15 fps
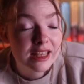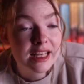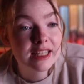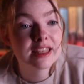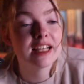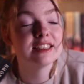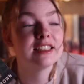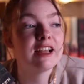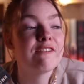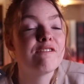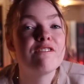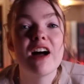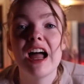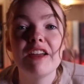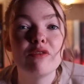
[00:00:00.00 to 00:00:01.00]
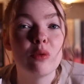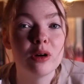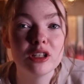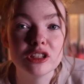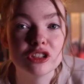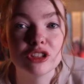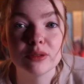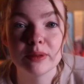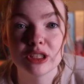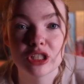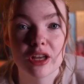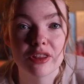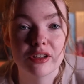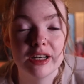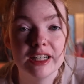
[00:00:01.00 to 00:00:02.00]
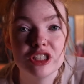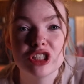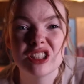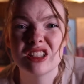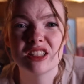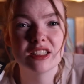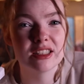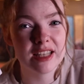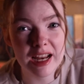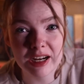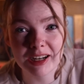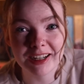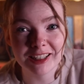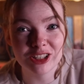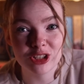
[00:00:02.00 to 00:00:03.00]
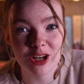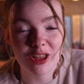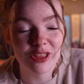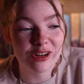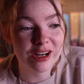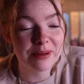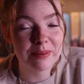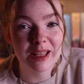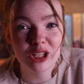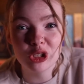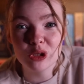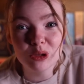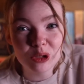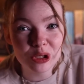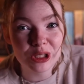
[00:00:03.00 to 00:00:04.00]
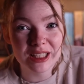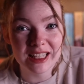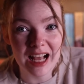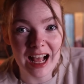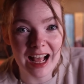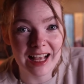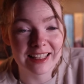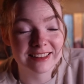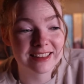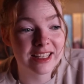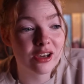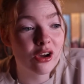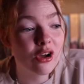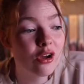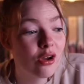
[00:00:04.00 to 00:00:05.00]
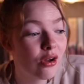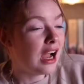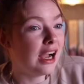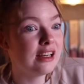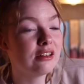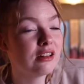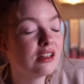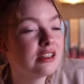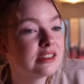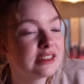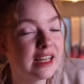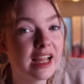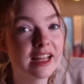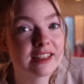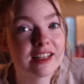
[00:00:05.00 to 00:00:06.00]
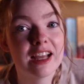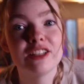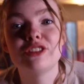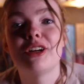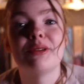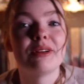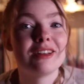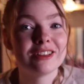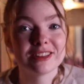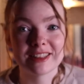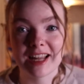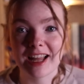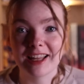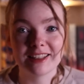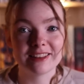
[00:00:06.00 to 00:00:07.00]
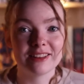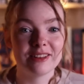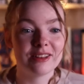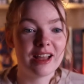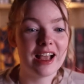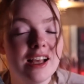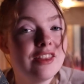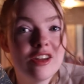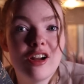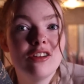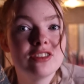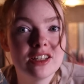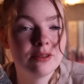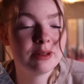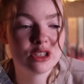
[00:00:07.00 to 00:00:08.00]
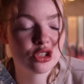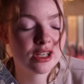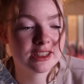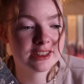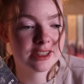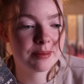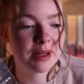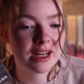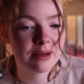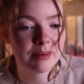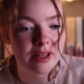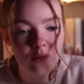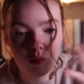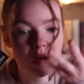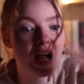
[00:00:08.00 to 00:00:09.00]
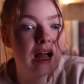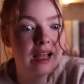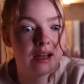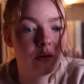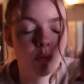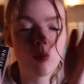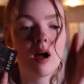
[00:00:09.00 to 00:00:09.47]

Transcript: Like, they say 5 words to each other and just stare at each other and make googly eyes. Like, I don't understand. And then all of a sudden we trust him, and I'm like, why?